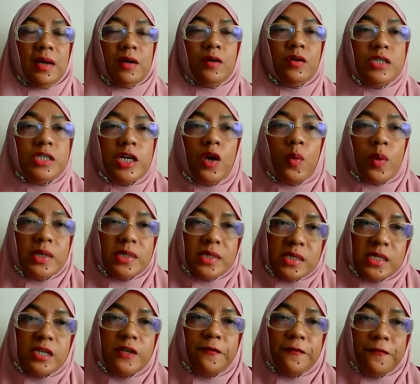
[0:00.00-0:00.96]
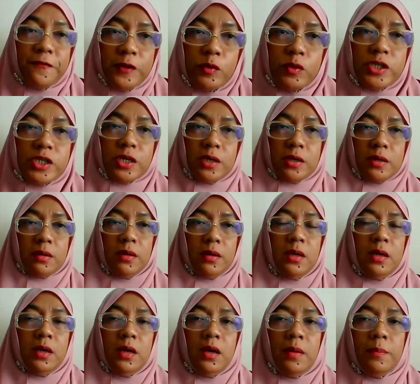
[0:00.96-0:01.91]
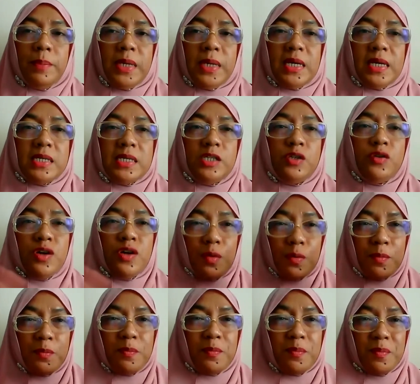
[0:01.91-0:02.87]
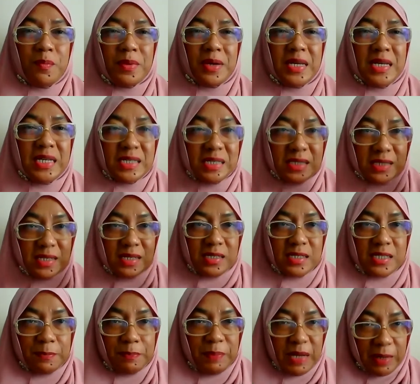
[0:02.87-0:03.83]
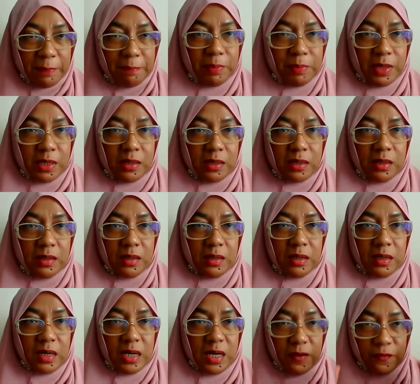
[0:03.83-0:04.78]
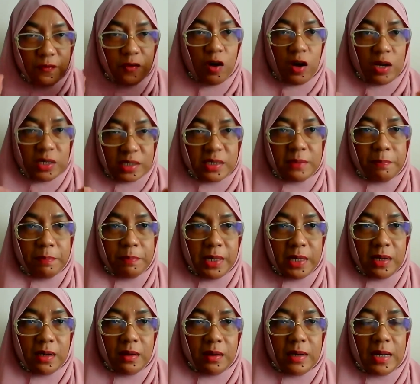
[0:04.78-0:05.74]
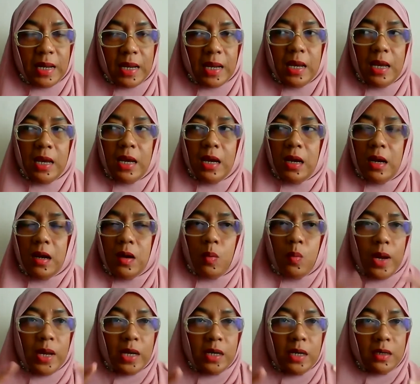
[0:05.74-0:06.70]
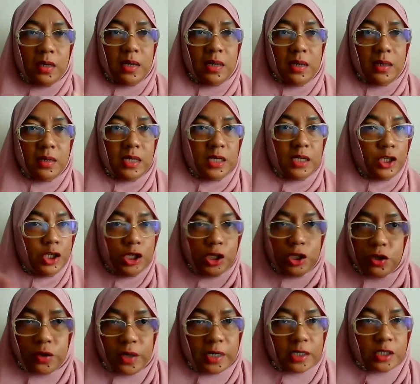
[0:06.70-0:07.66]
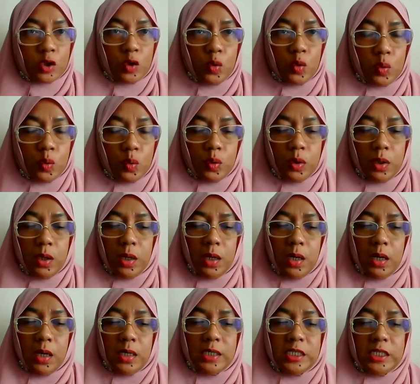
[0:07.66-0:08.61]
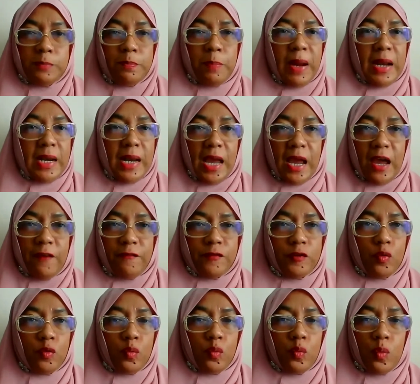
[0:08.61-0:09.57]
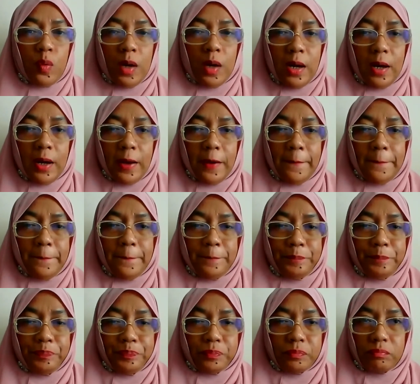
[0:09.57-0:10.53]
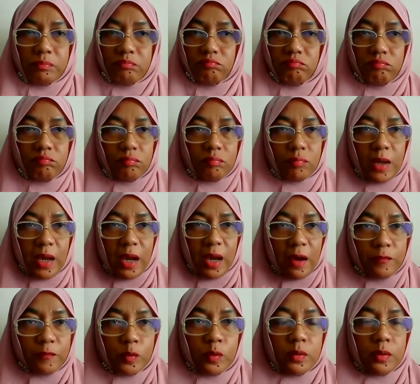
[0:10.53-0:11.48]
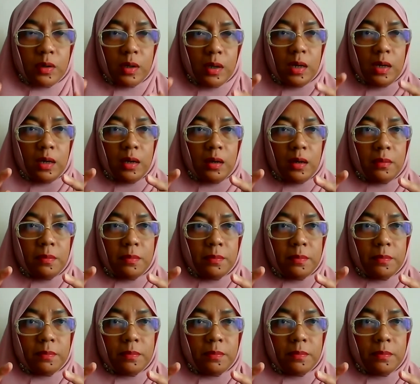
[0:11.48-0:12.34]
consequences in the future because you know eastern people love gossiping like when the teacher at school despite they have to um have to uh,